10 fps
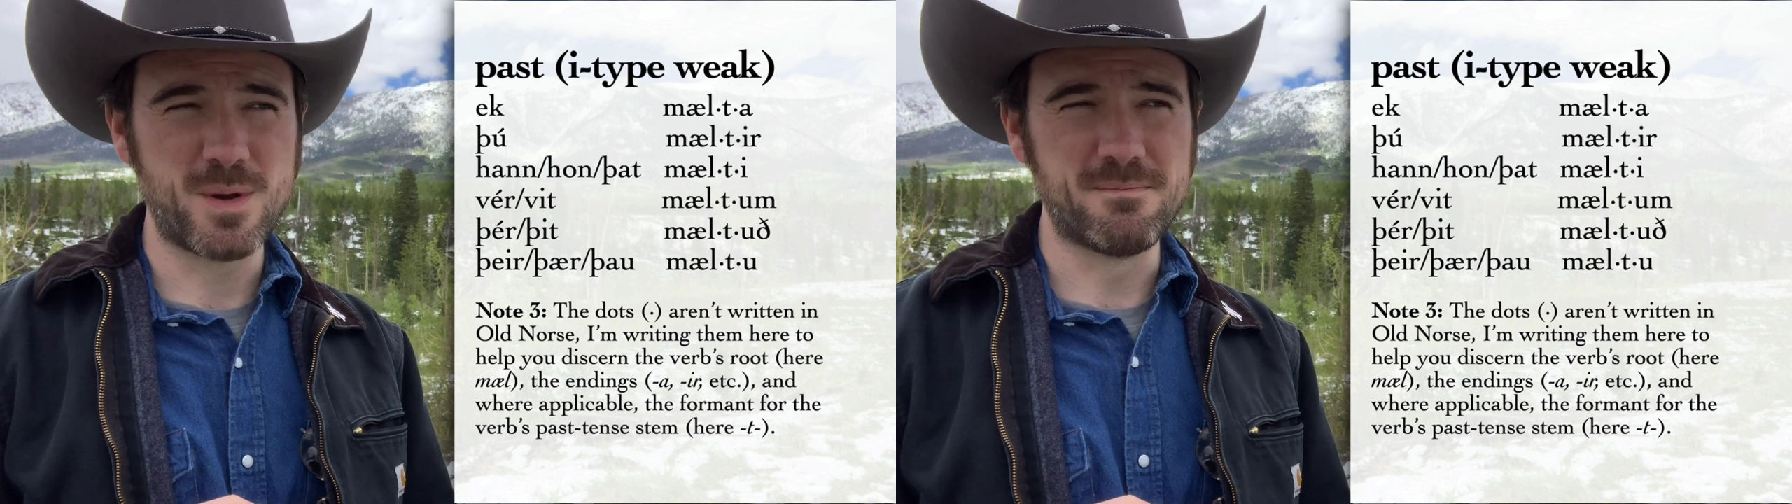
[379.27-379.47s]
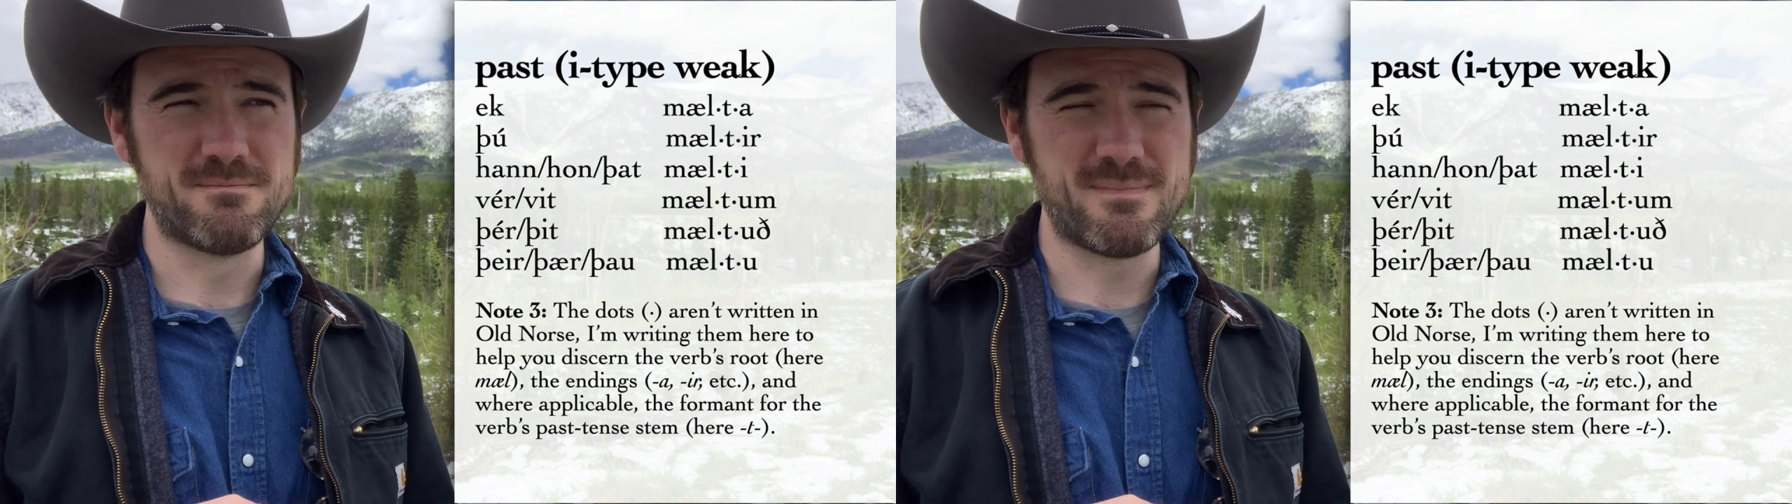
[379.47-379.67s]

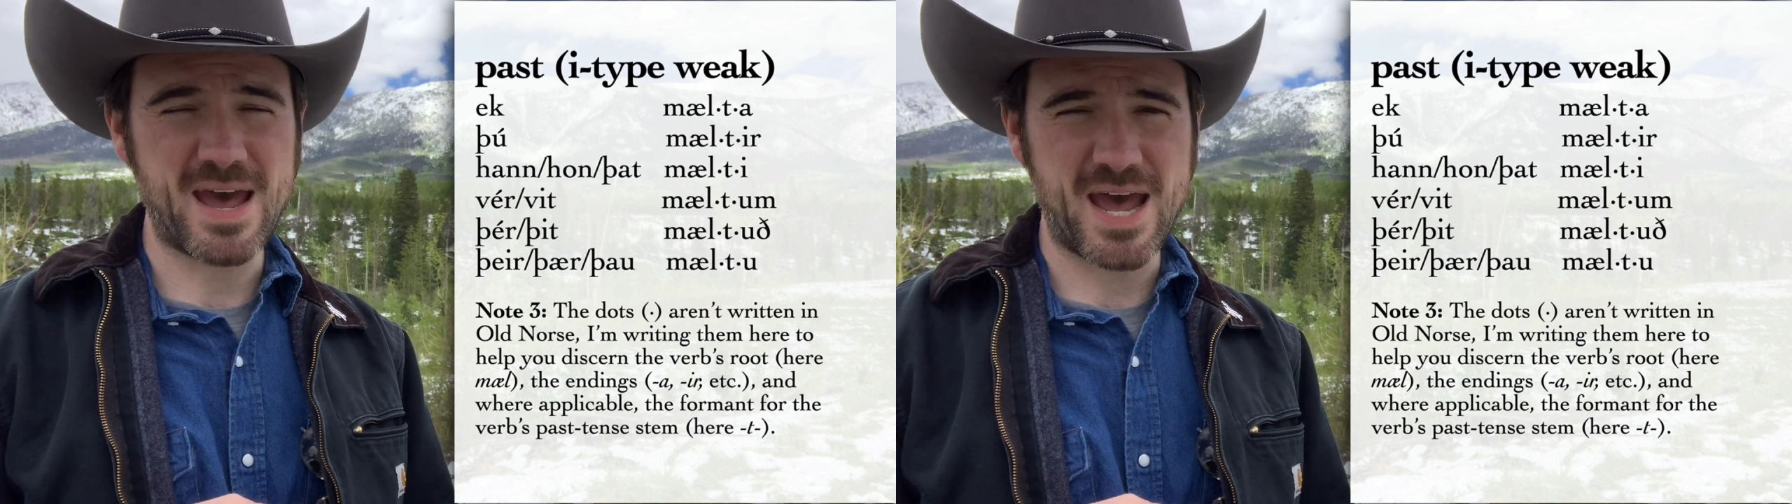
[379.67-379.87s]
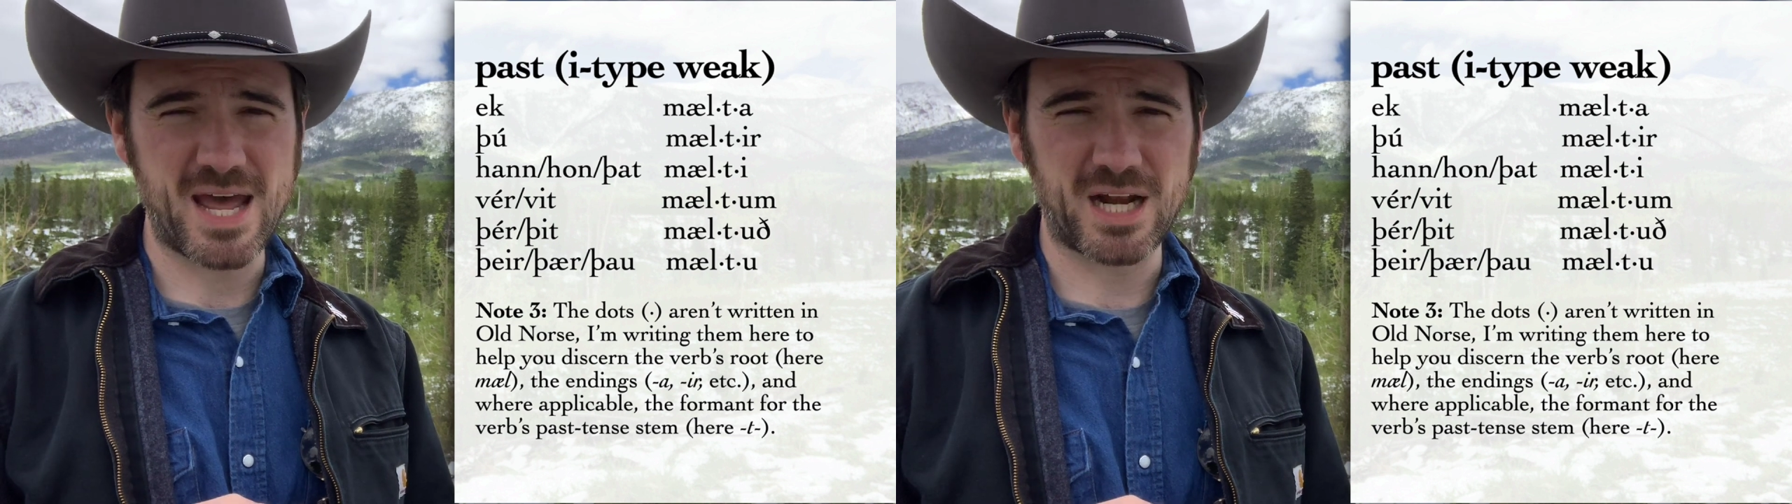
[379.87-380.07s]

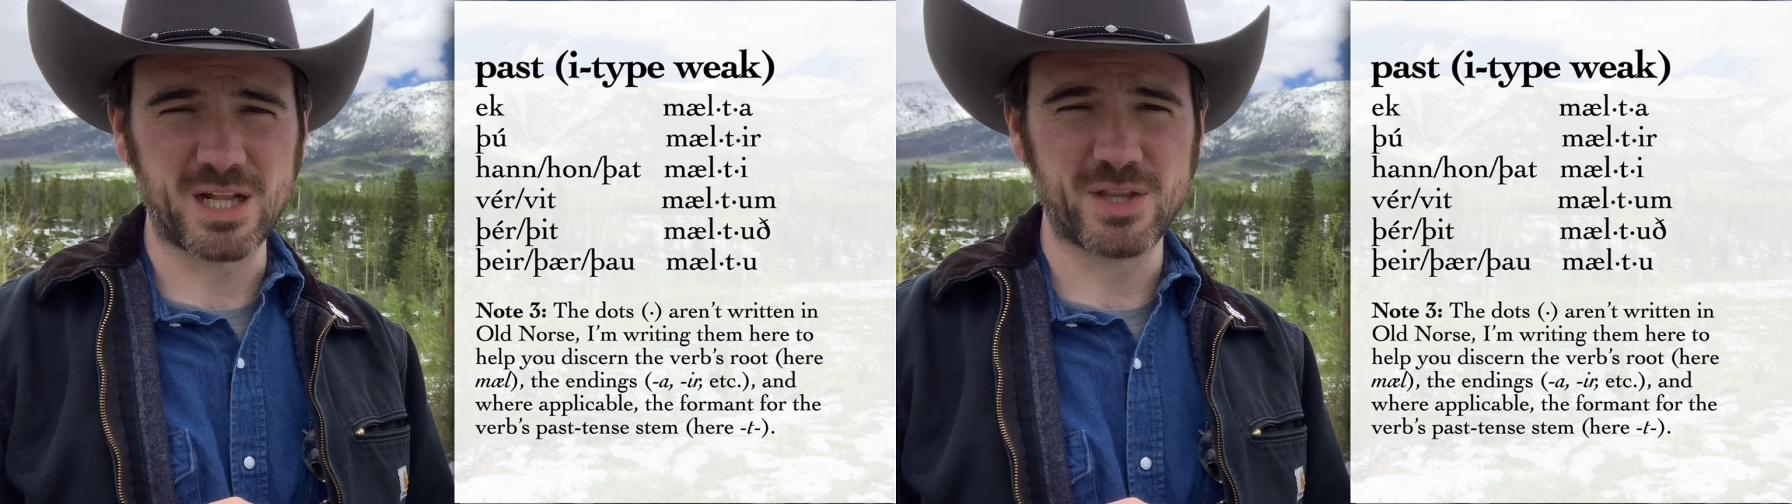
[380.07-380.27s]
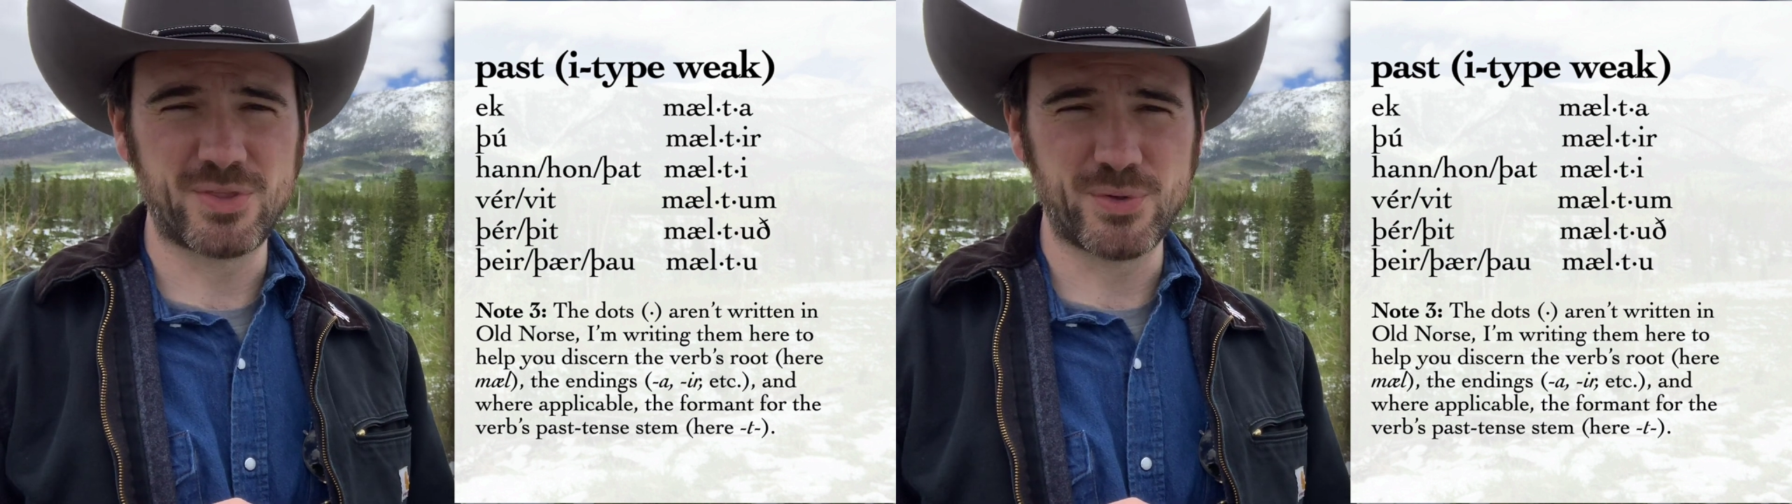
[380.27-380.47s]

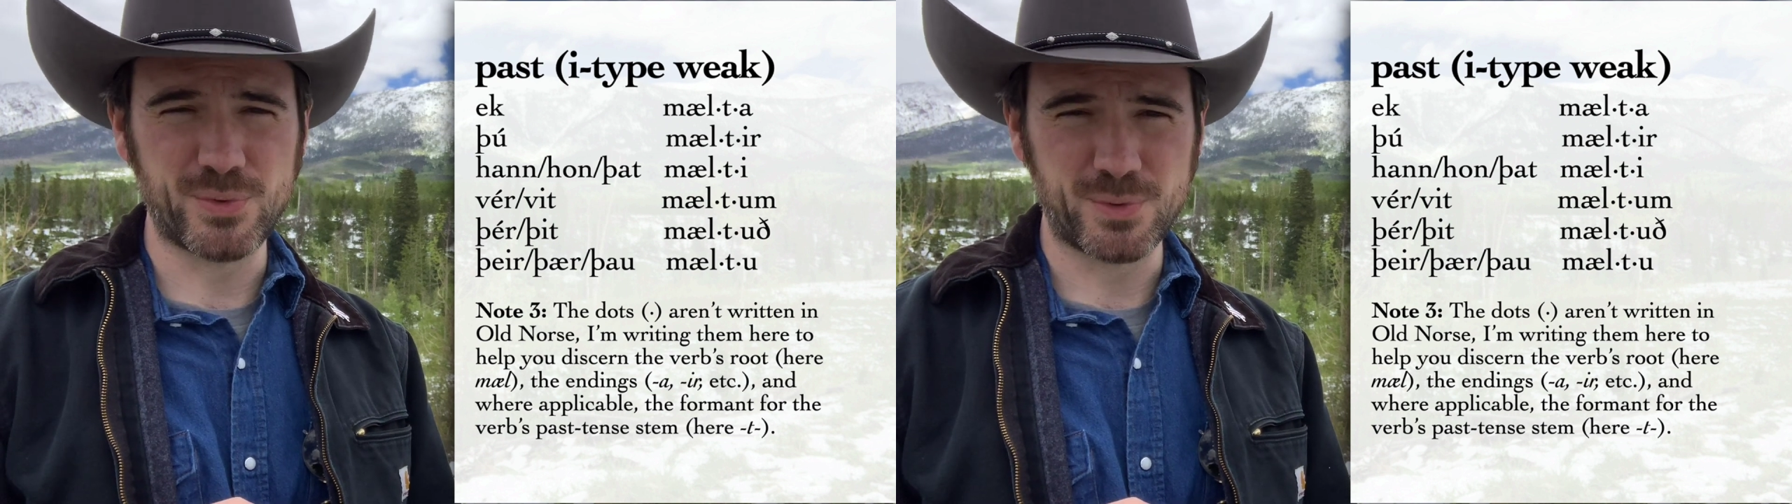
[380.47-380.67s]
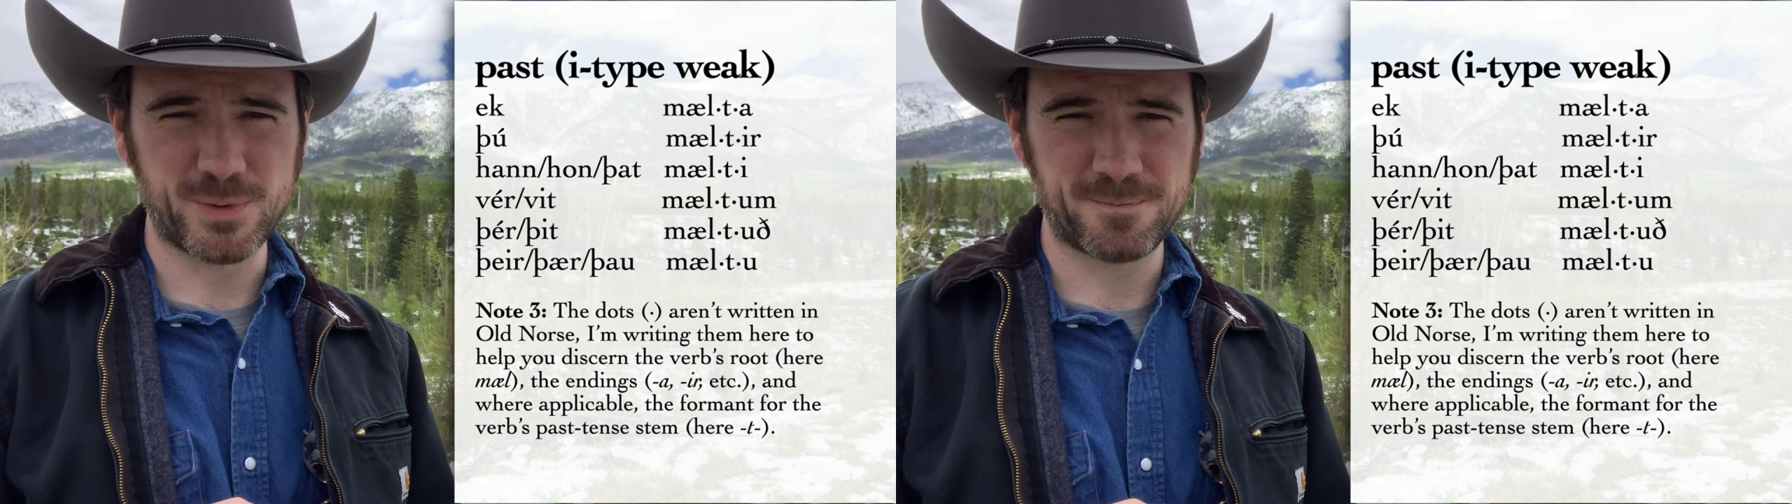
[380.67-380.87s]
maltu.